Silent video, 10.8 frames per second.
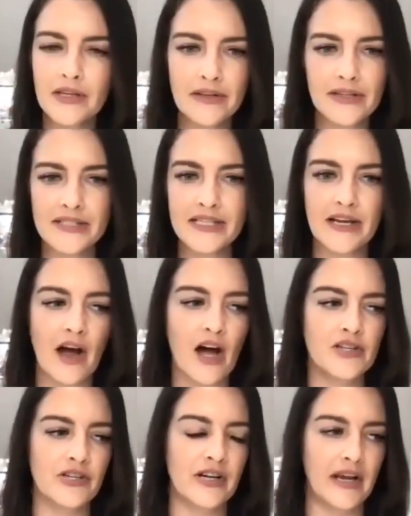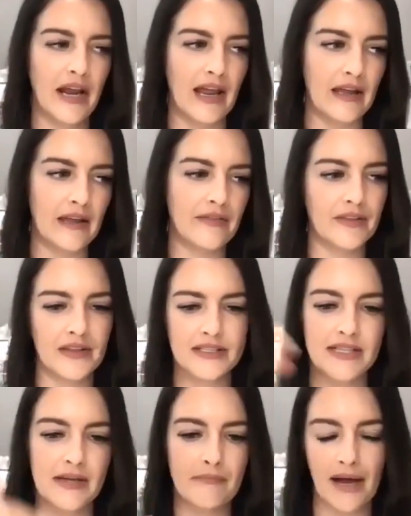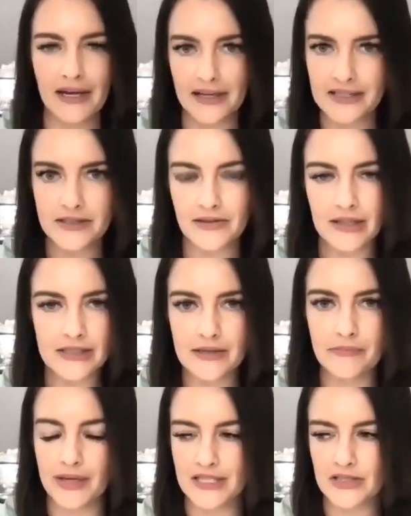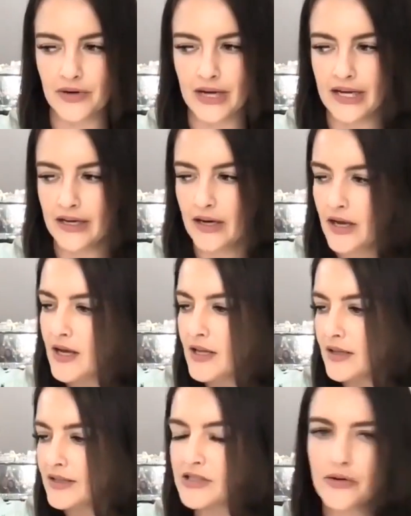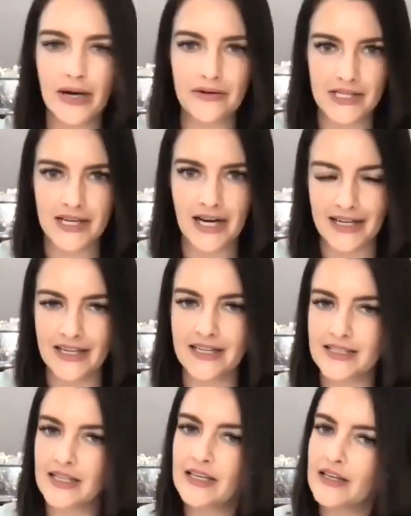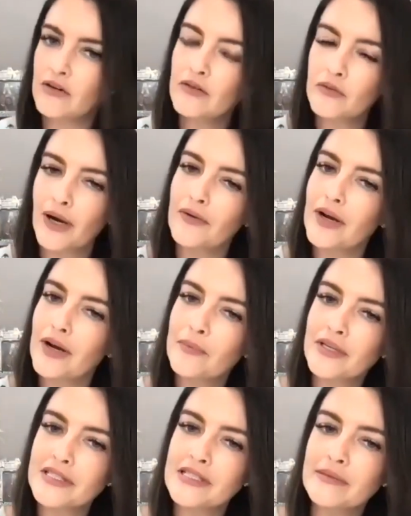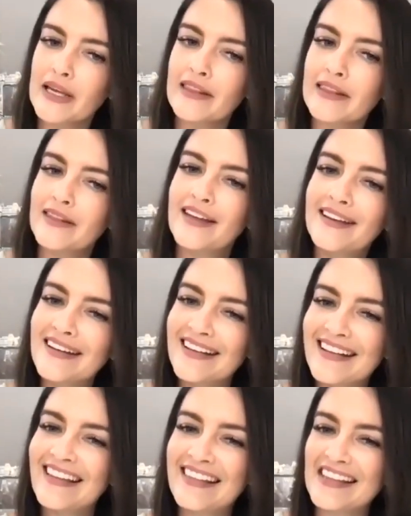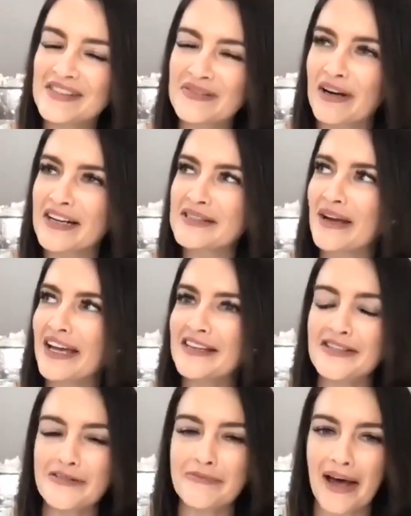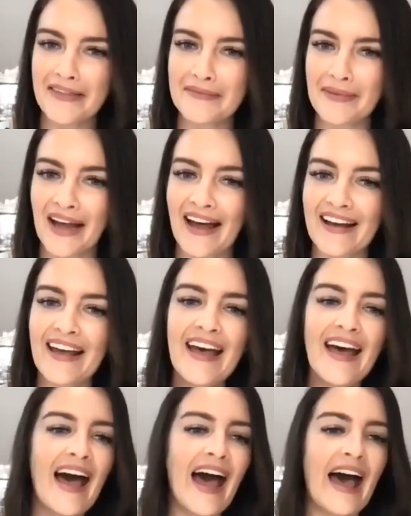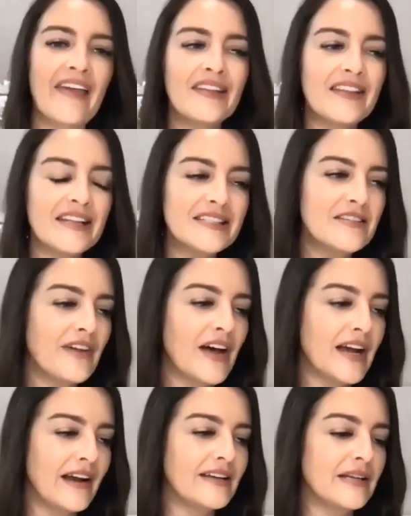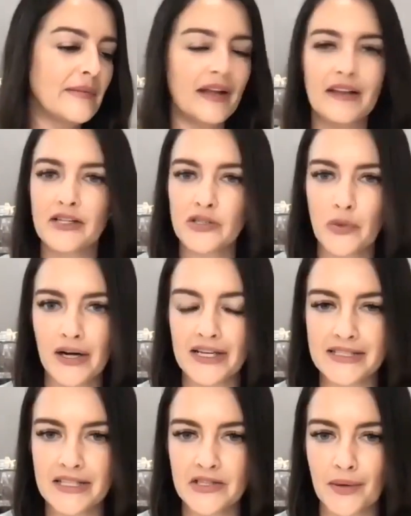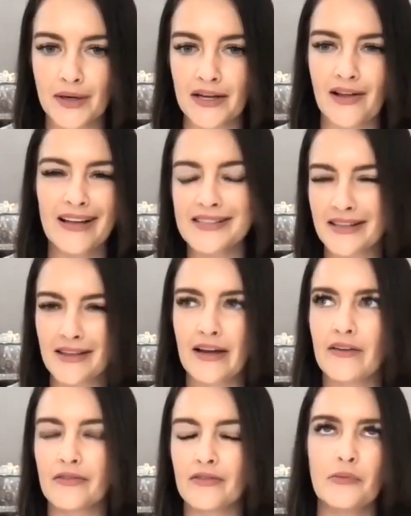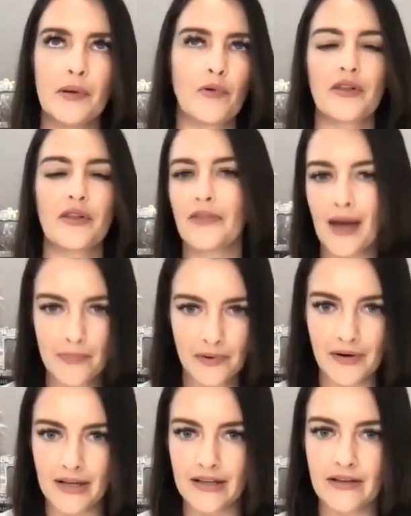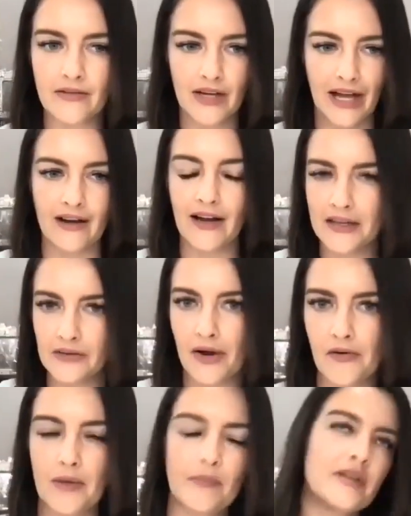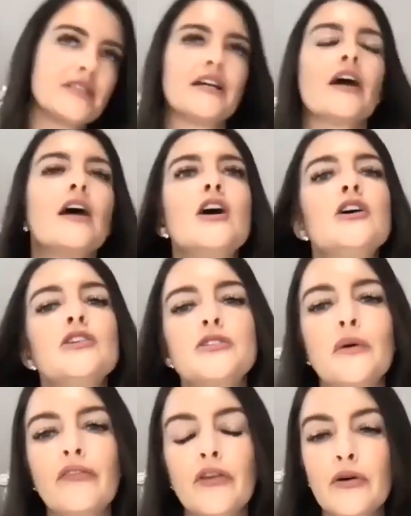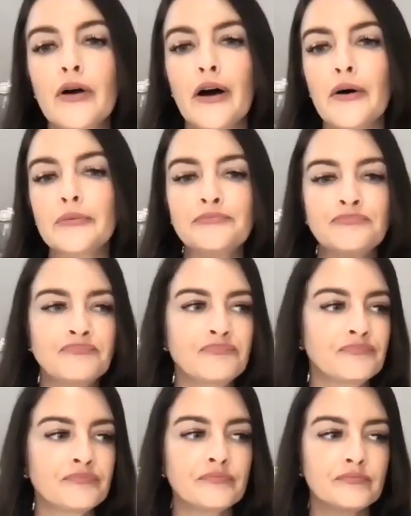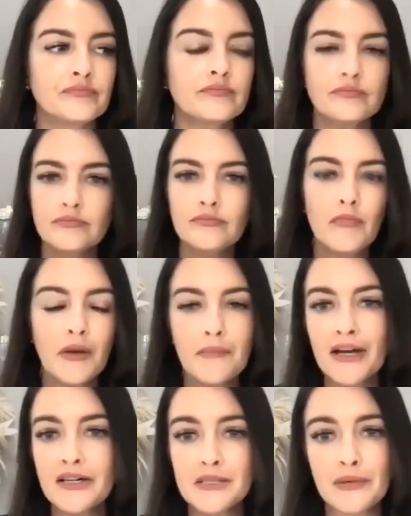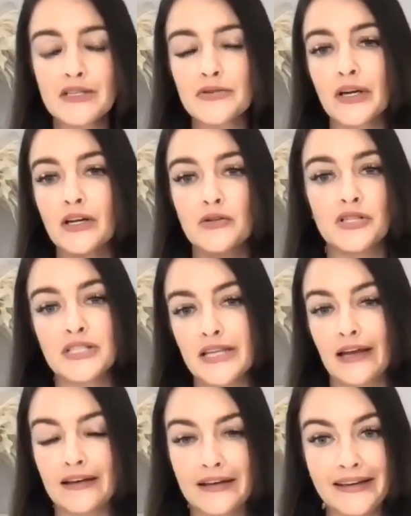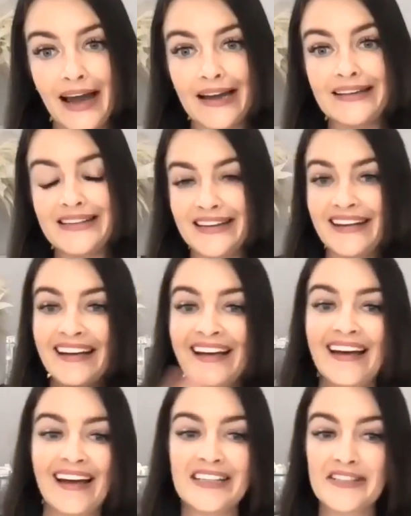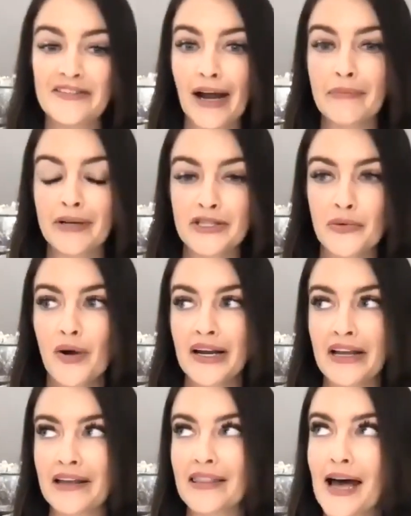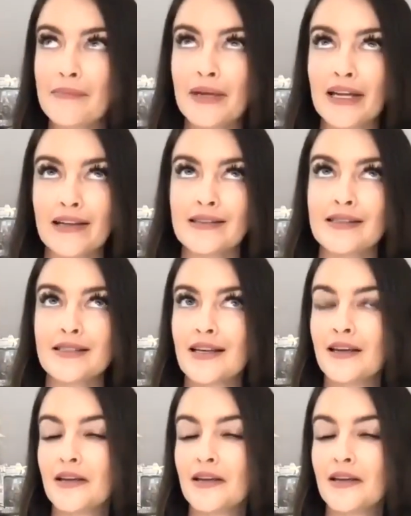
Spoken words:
let's take 108 and then let's say minus like some base rate. Let's go down to 90 because I need round numbers to make this work so I can do math in my head. And then let's divide 90 by like 20, say 20 clients. I think I have a little bit more than that, but right, like again, I need round numbers here. So if you go minus base rate and you just take 90 and divide by 20, that means